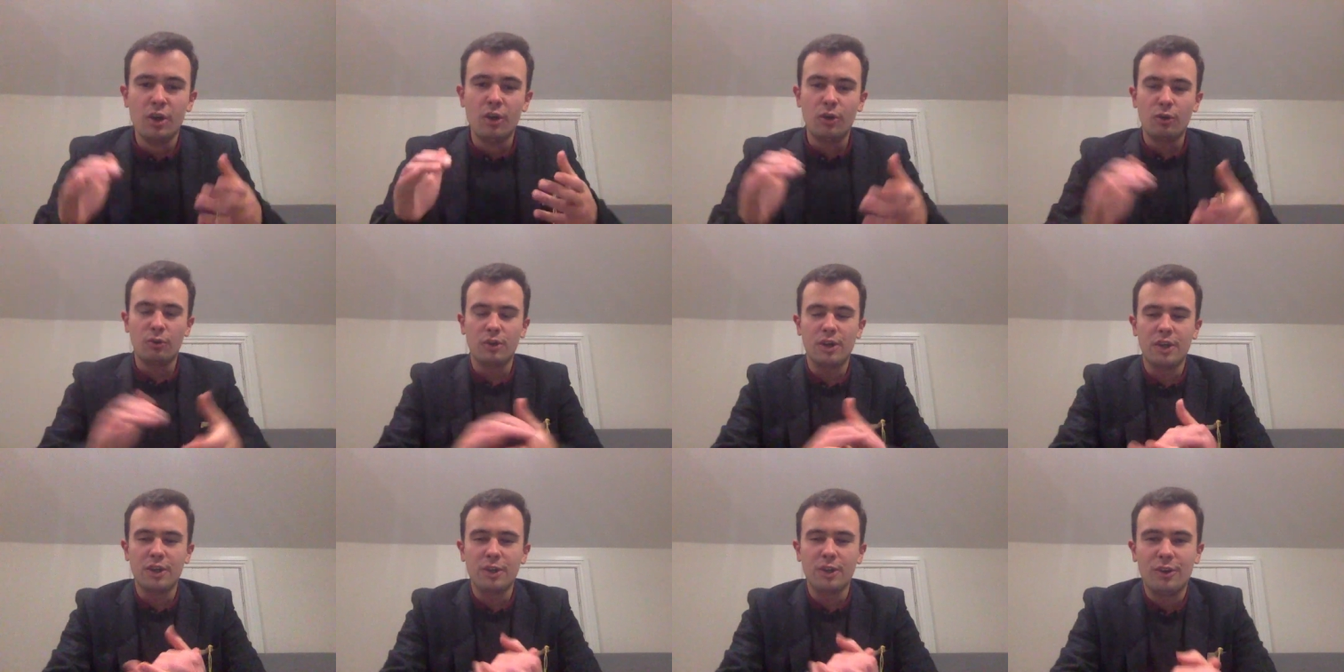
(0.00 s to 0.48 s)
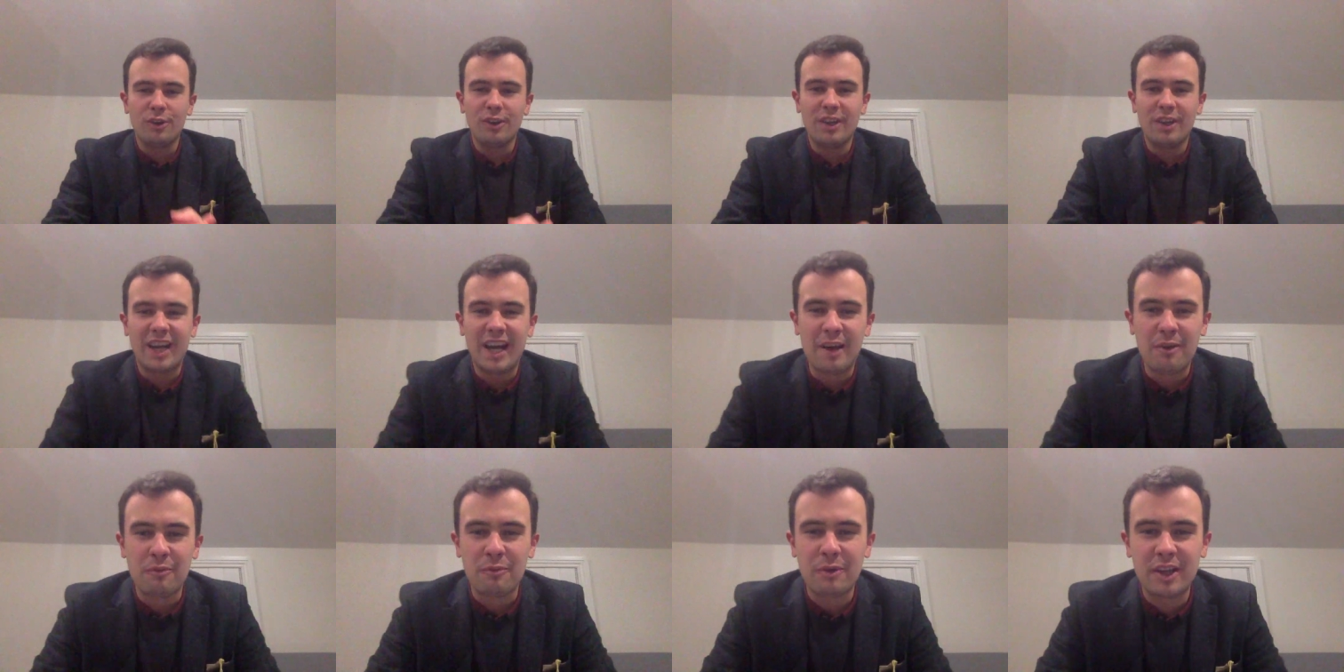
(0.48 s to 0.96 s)
Alright all,
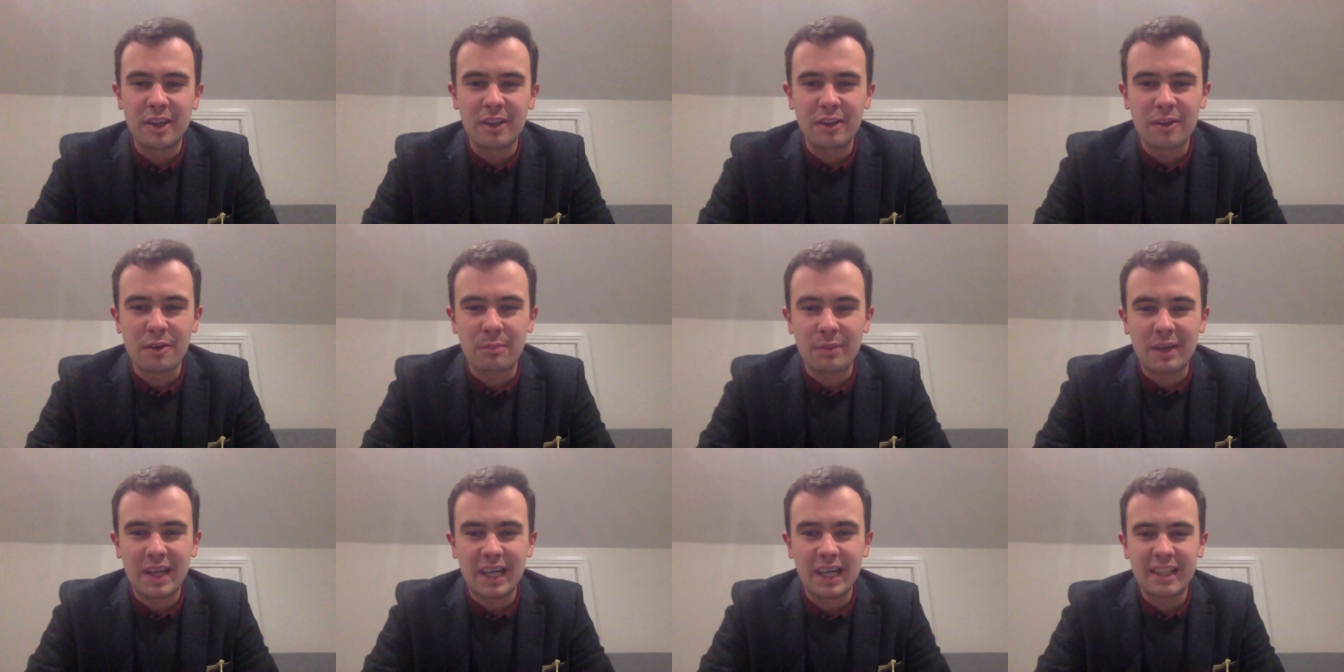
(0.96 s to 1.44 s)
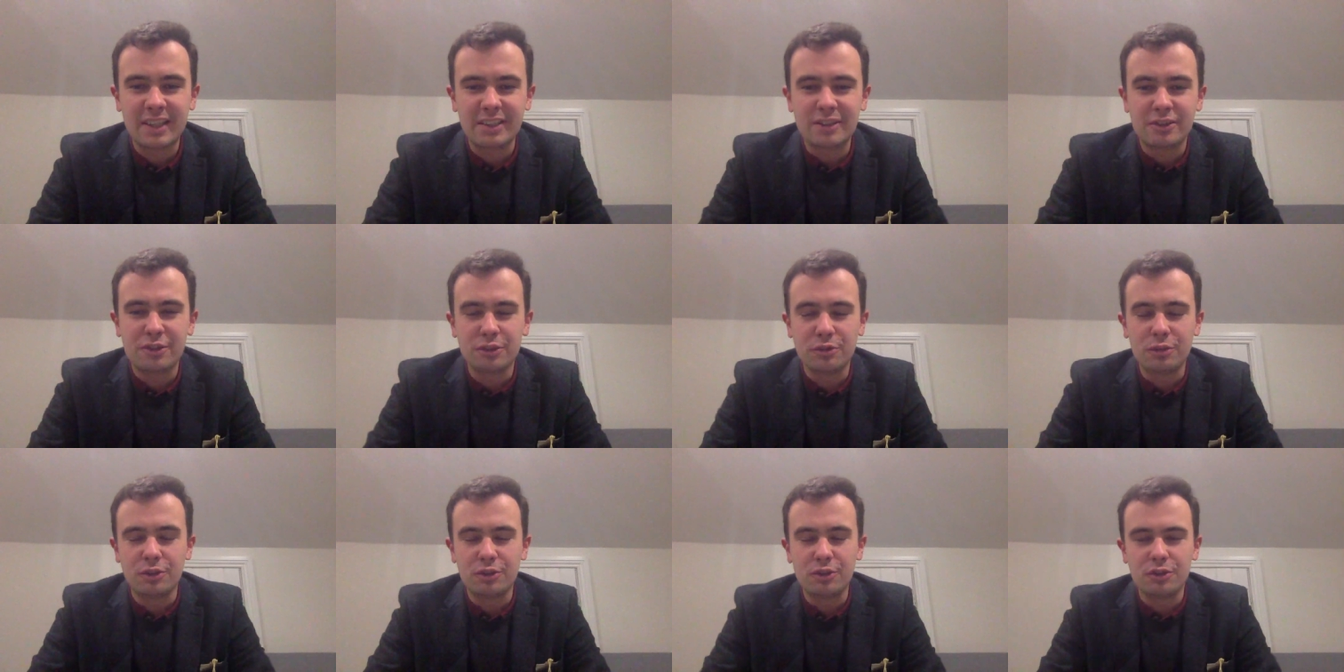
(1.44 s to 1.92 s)
and welcome back
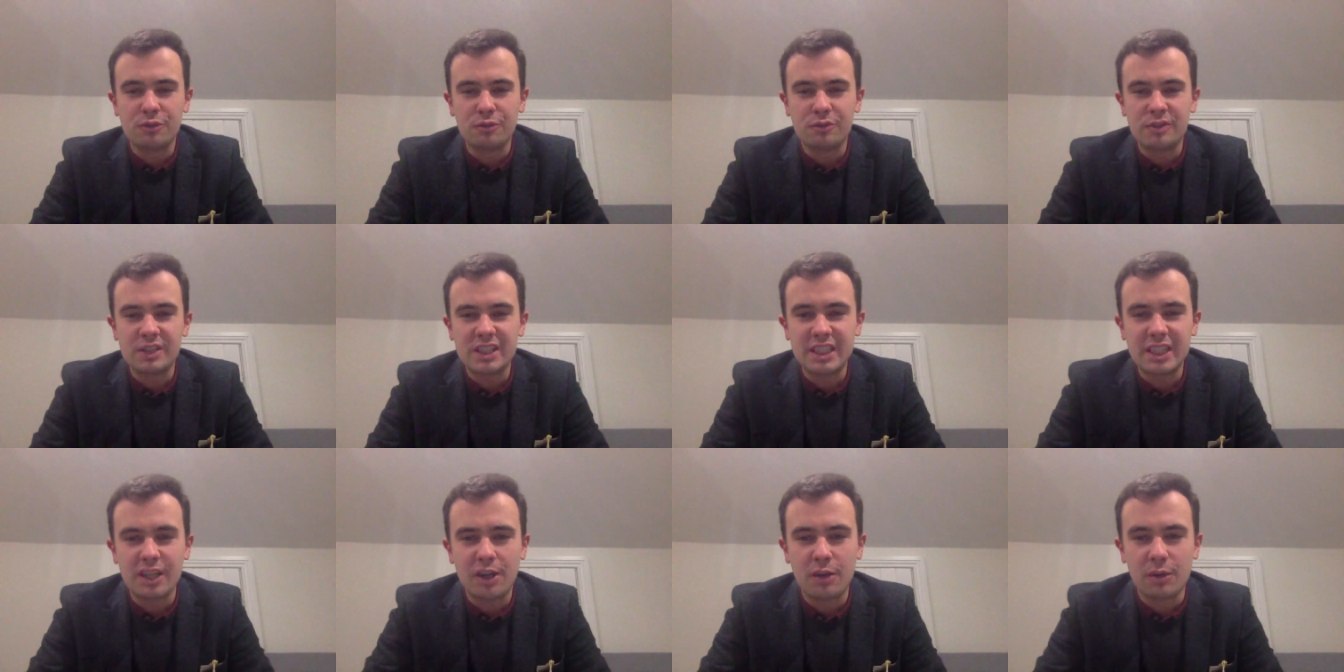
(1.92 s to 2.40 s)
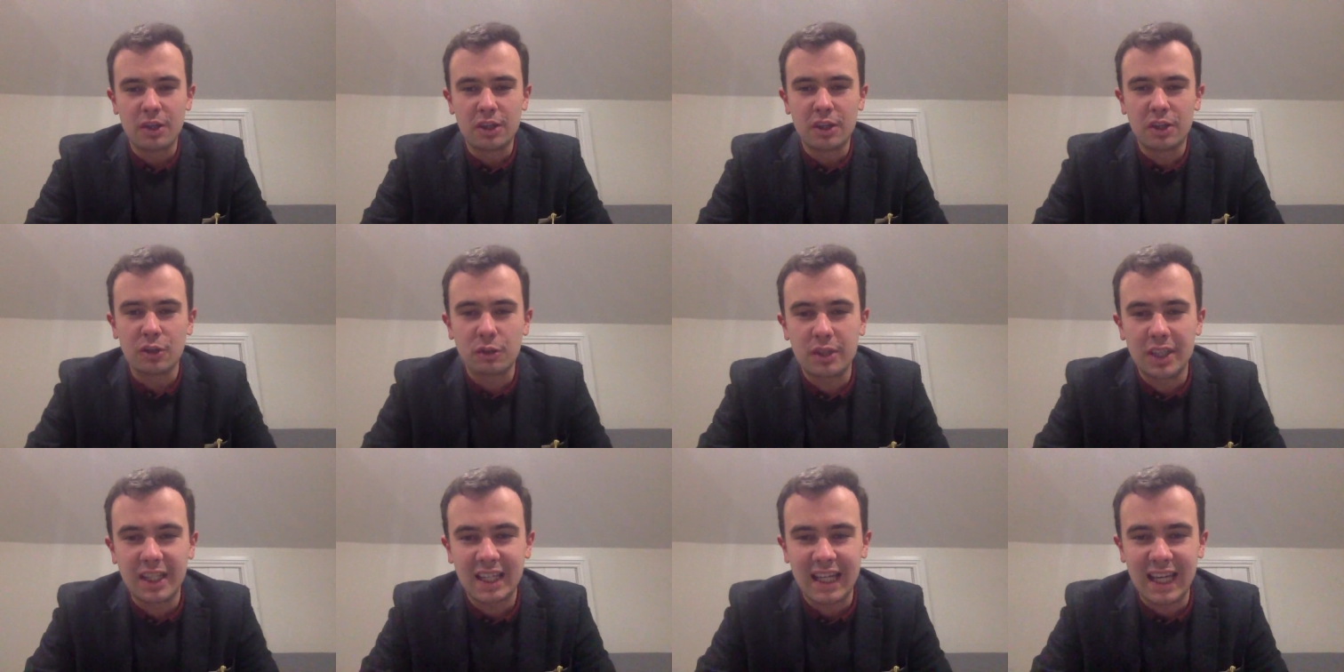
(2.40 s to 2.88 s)
to a new video and
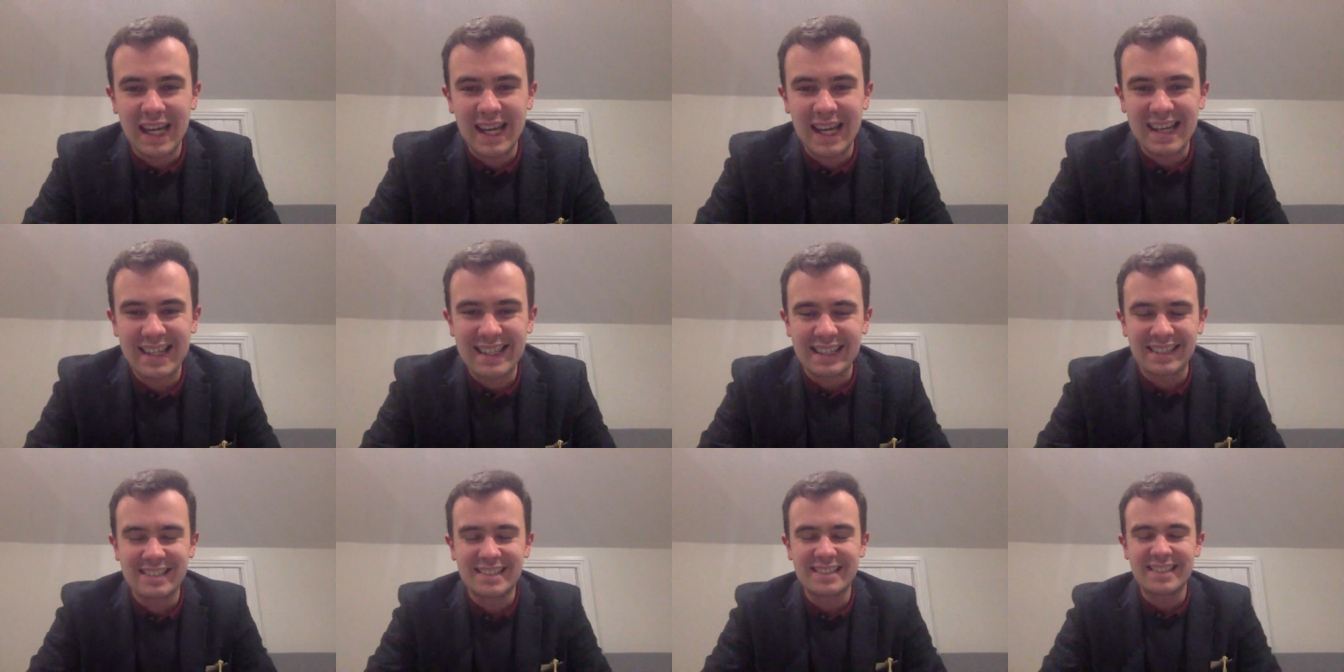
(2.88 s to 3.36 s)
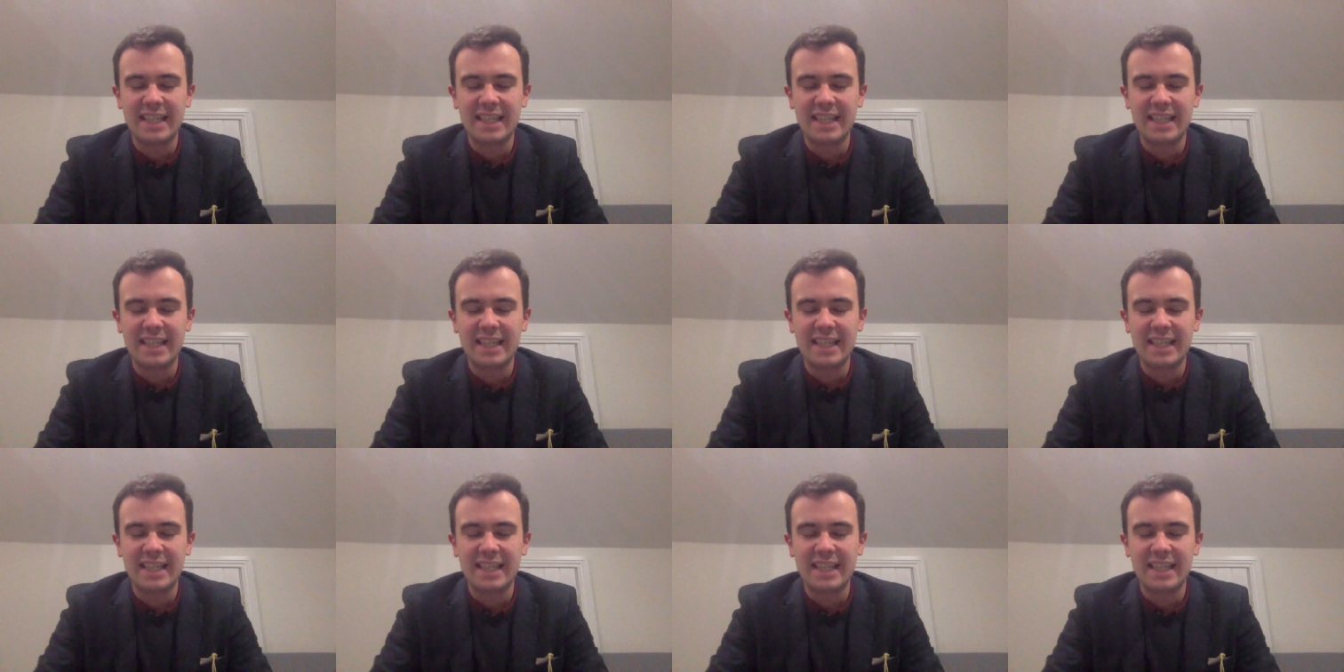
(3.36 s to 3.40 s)
looking ahead at